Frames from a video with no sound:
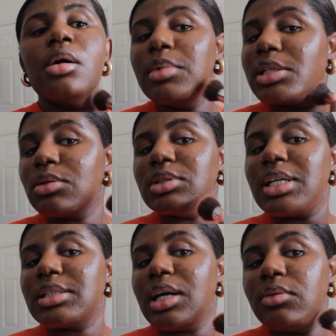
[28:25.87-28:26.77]
It's gonna
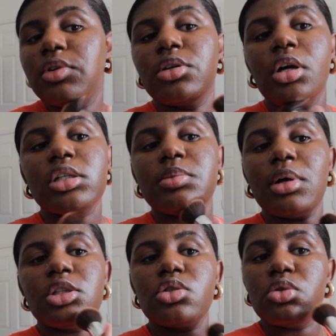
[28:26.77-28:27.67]
take time for the dark
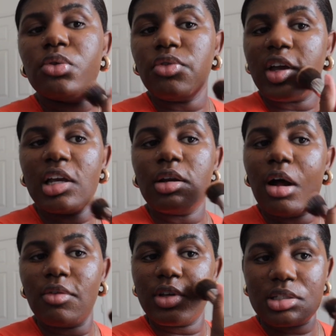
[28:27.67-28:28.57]
spots to fade,
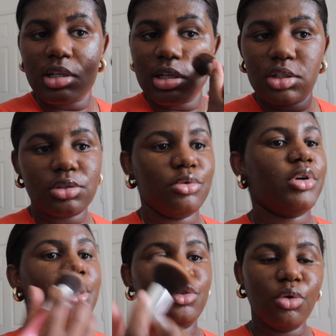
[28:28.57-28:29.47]
obviously, because you'll
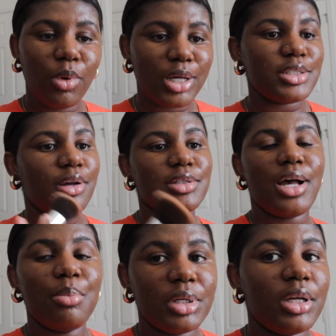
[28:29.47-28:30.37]
get new ones on
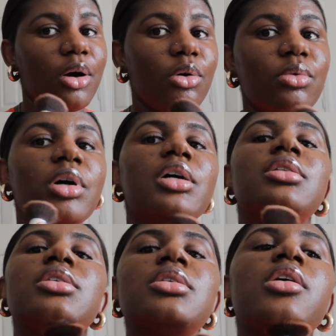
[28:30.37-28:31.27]
top of the old
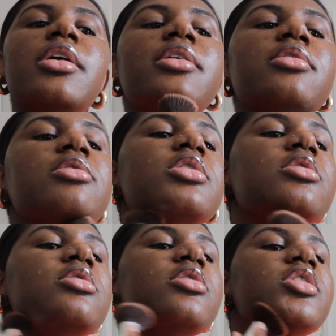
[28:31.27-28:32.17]
ones, and
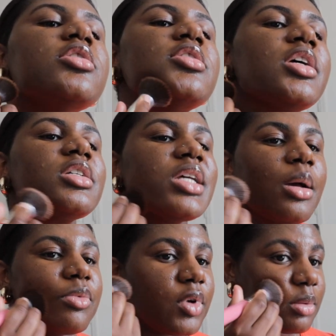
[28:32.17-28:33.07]
it just takes
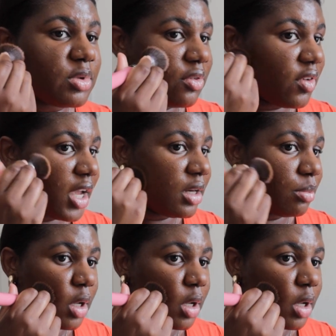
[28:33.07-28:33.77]
time for them to fade.